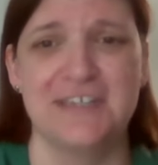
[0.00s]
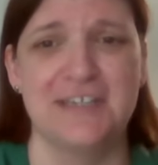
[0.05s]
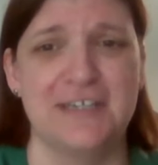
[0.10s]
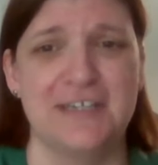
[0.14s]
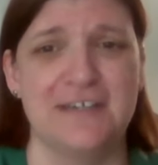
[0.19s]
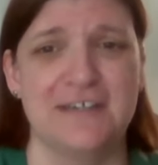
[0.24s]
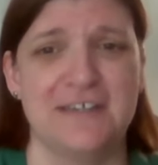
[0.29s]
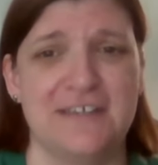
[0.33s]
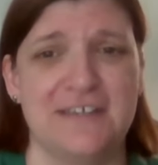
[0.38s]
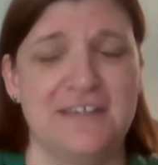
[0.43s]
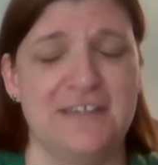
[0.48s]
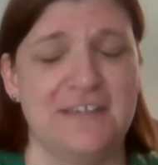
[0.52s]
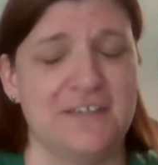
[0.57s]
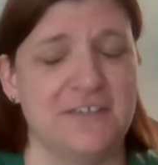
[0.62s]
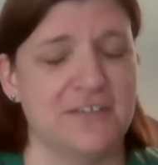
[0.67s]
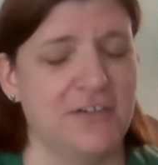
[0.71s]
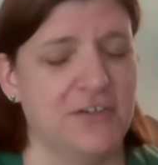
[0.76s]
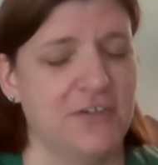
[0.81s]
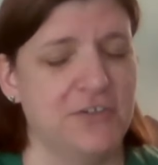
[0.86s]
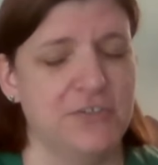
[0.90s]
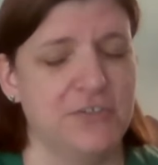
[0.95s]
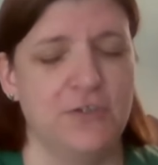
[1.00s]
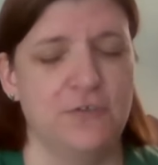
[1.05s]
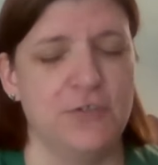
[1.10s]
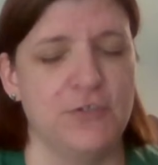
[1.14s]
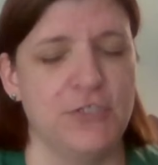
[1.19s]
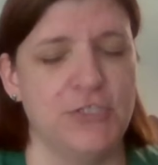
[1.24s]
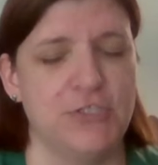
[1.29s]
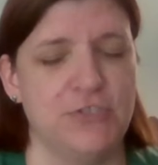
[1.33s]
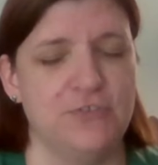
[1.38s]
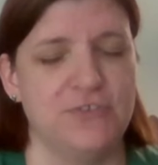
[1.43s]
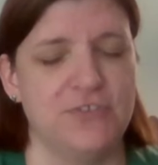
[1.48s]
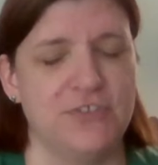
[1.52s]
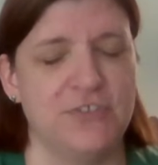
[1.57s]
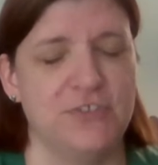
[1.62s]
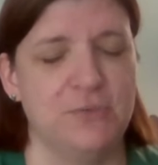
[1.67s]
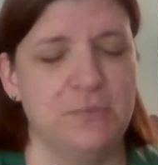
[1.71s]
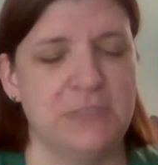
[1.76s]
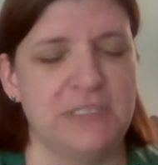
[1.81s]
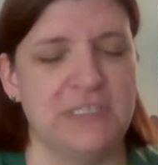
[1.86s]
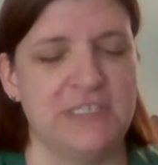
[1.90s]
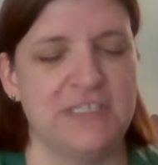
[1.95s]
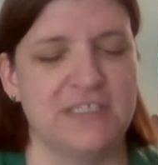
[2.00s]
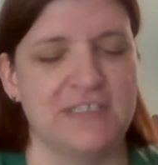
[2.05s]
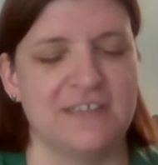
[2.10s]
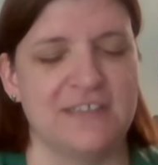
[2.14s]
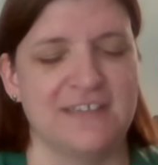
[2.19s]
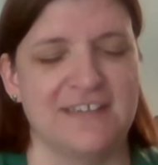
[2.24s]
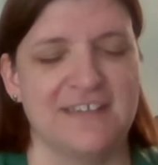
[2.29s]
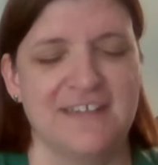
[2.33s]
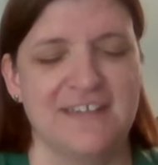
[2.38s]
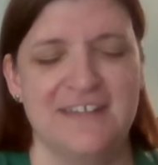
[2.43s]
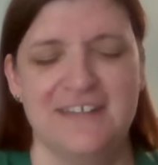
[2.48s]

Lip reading: it is all over YouTube and you can